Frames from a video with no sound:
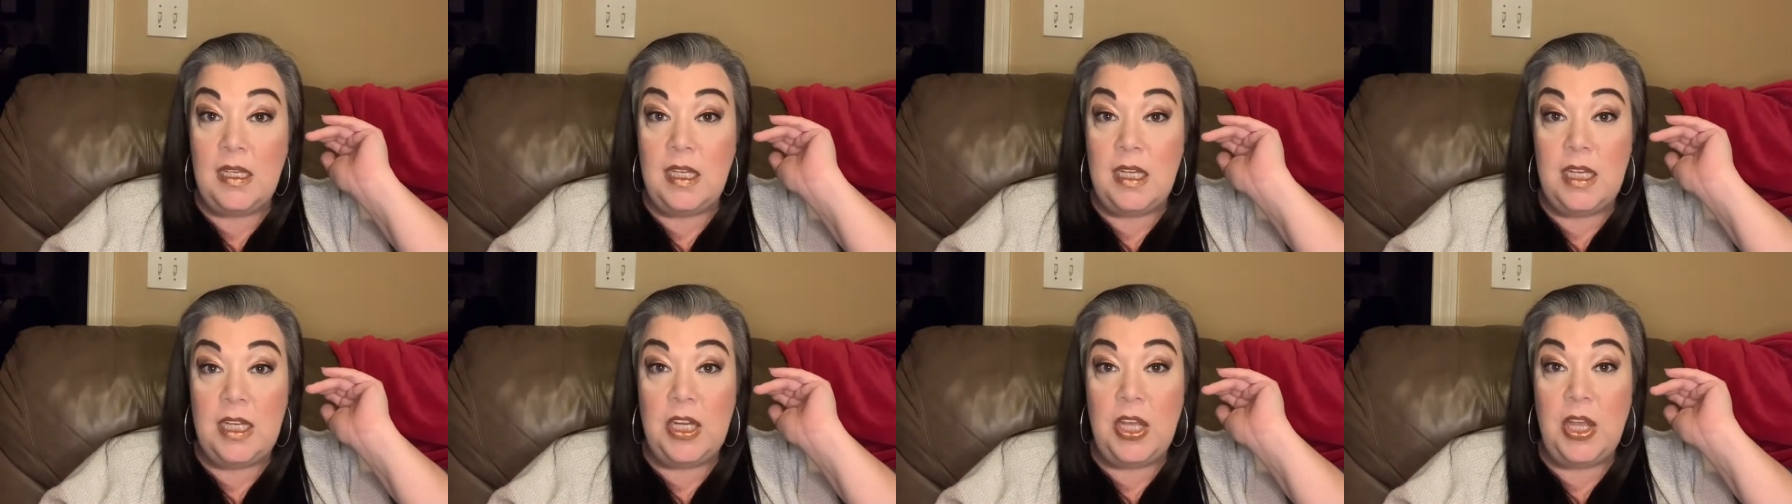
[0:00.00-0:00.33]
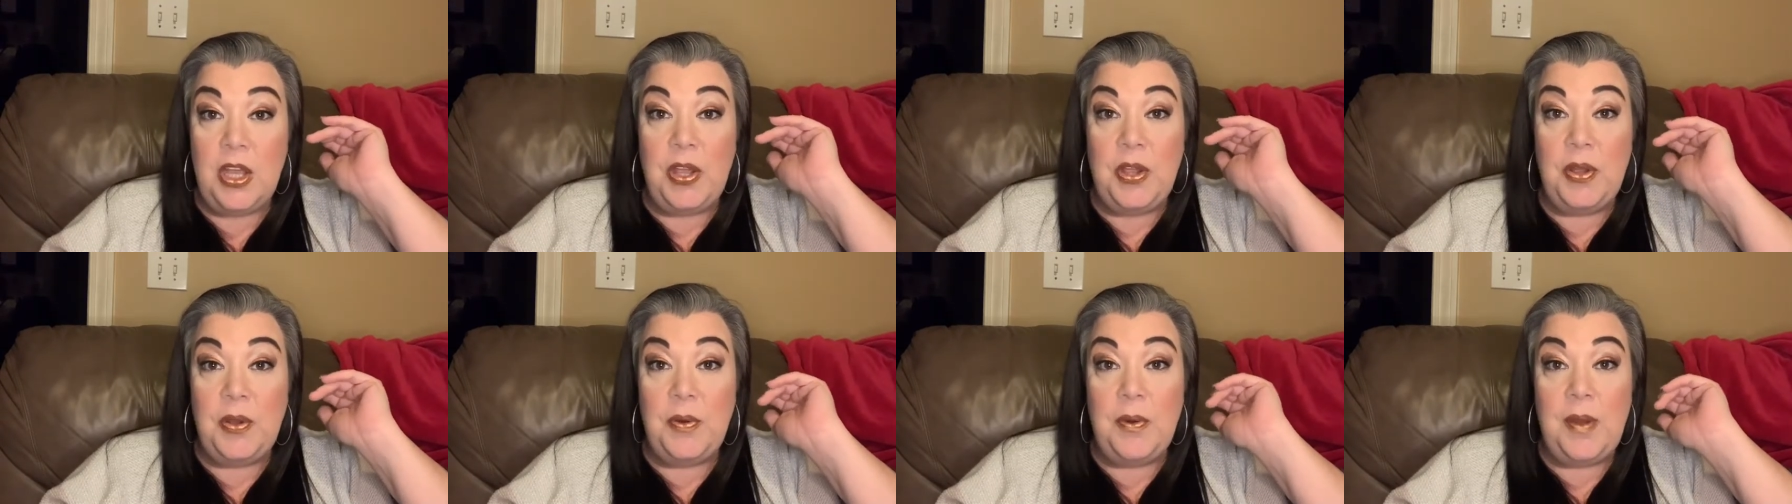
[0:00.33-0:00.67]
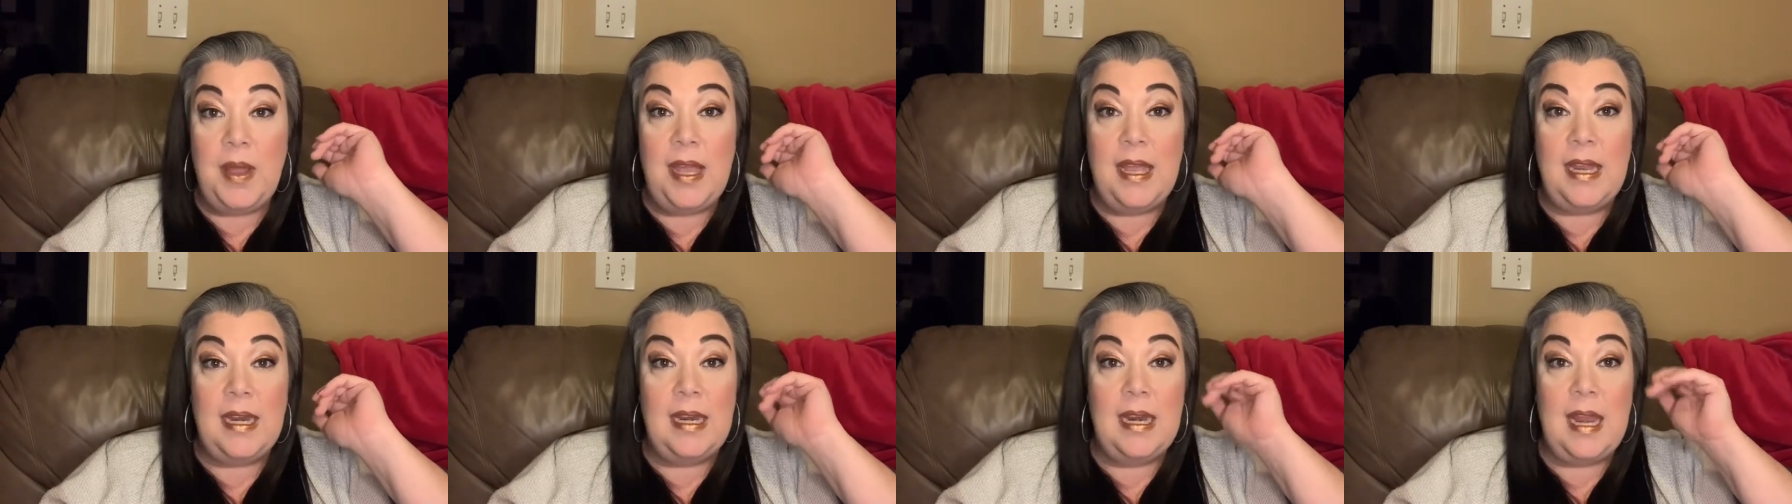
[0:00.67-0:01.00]
you know,
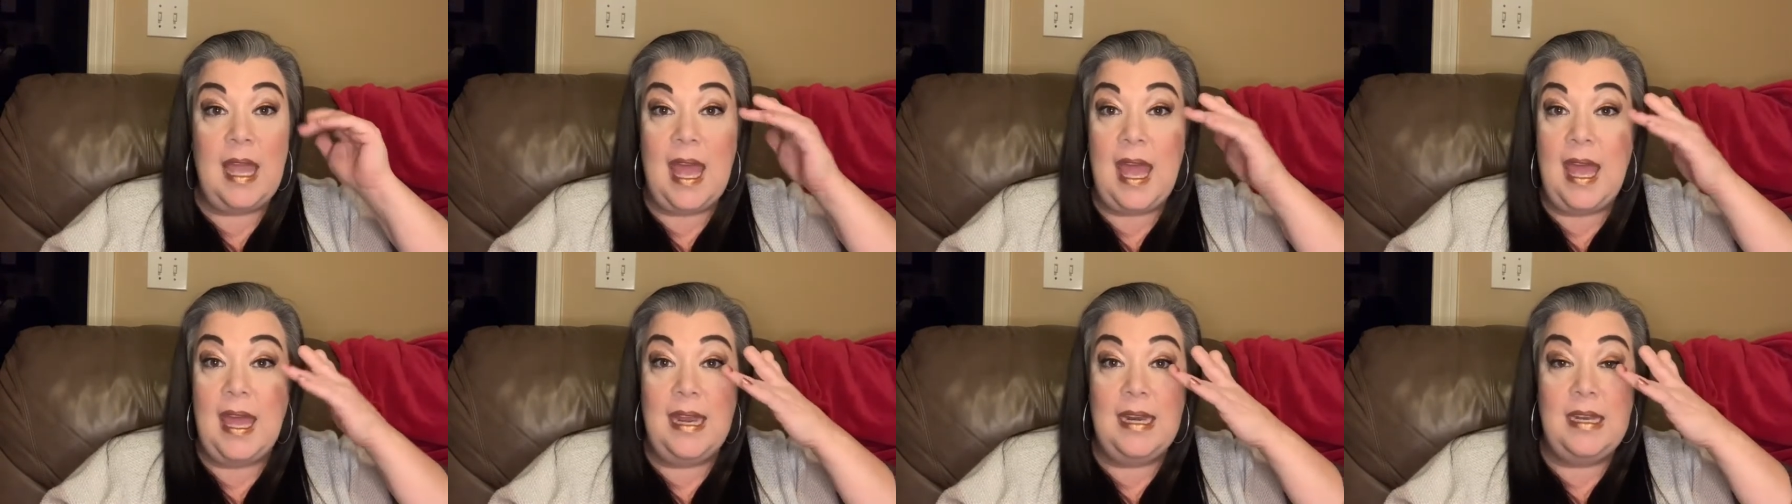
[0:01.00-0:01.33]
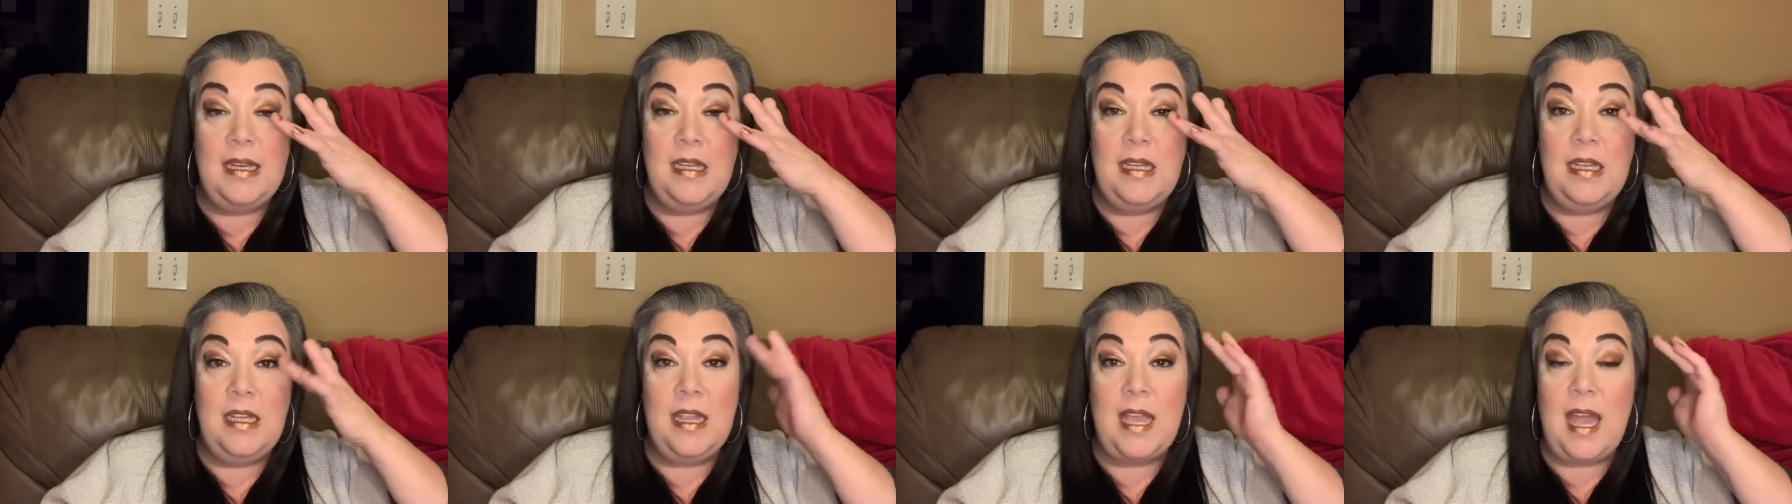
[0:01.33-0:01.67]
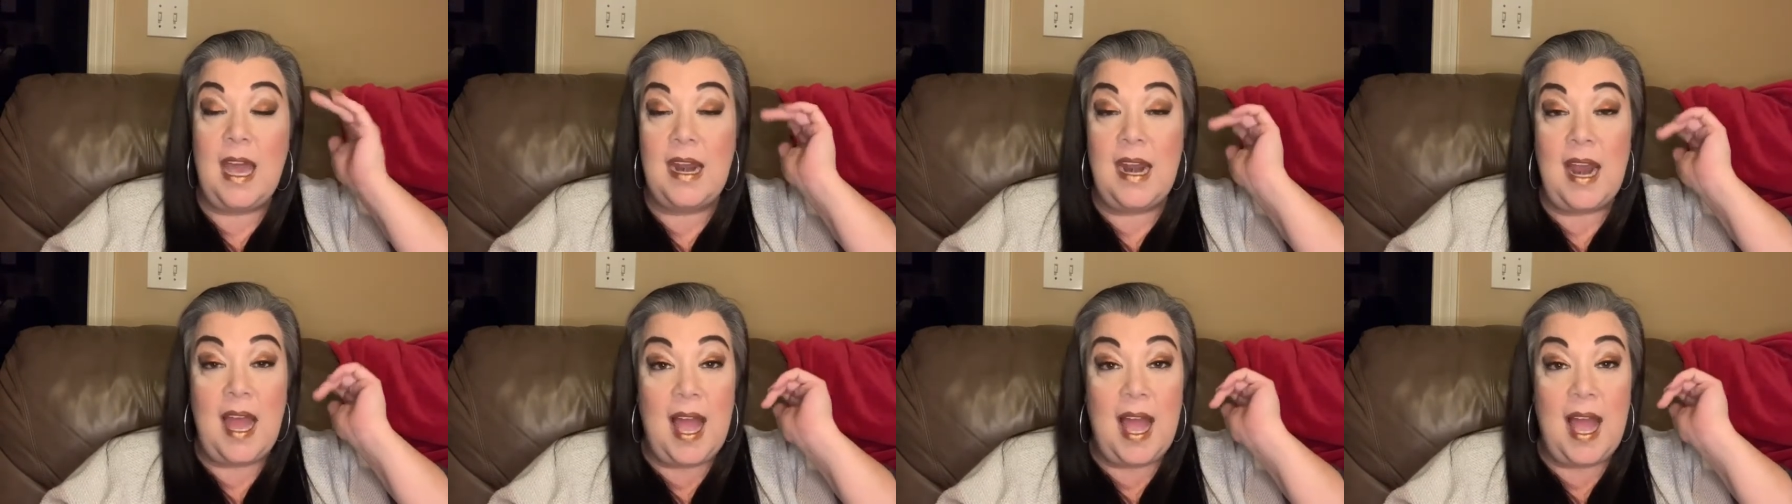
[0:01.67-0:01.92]
and had got